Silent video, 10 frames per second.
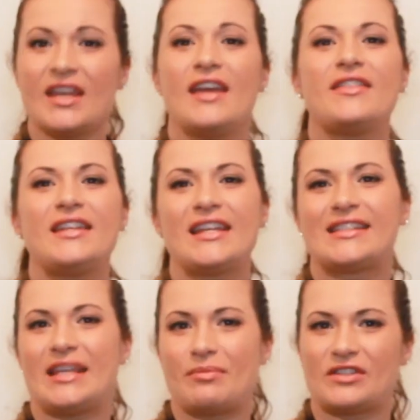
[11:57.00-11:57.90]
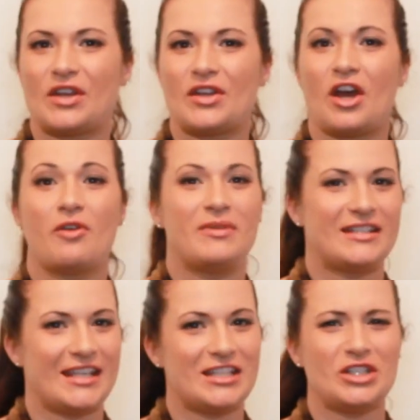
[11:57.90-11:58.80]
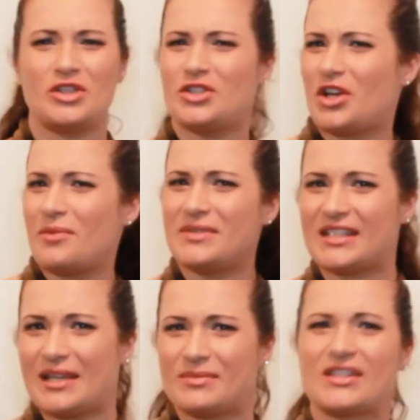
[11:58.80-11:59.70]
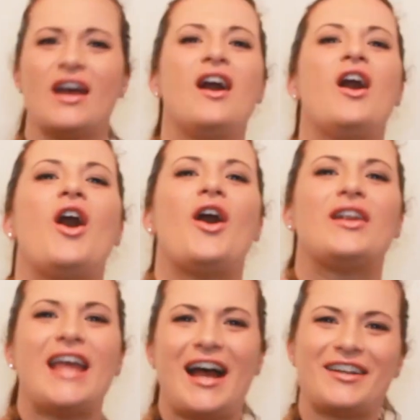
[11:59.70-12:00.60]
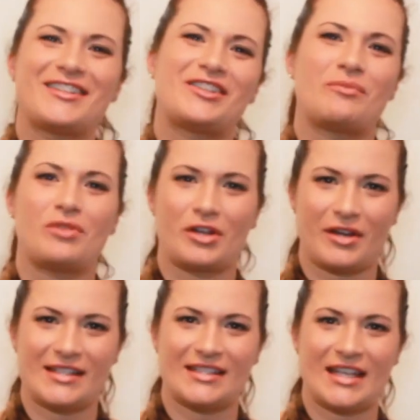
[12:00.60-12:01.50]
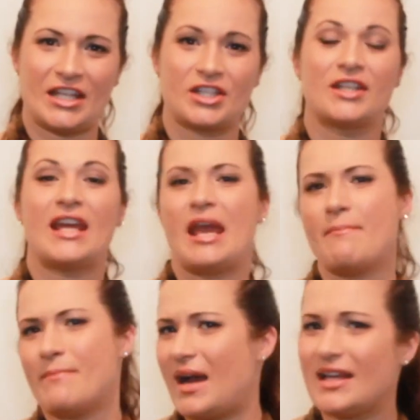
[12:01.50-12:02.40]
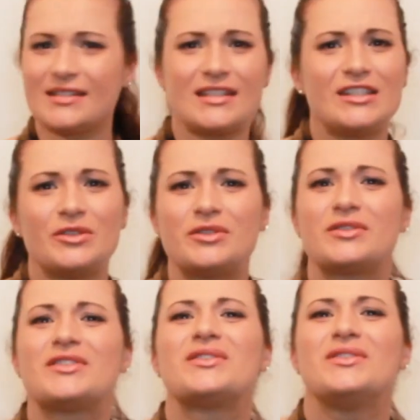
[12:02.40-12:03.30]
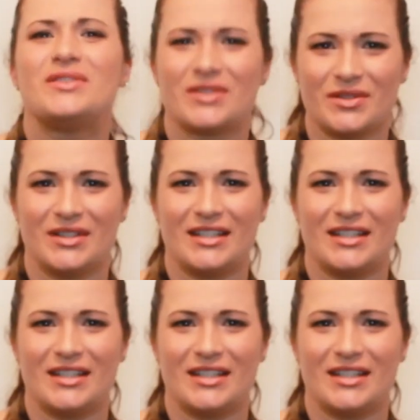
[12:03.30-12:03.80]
In the next episode, I'll be teaching you top steps on how to stop procrastination and master your to-do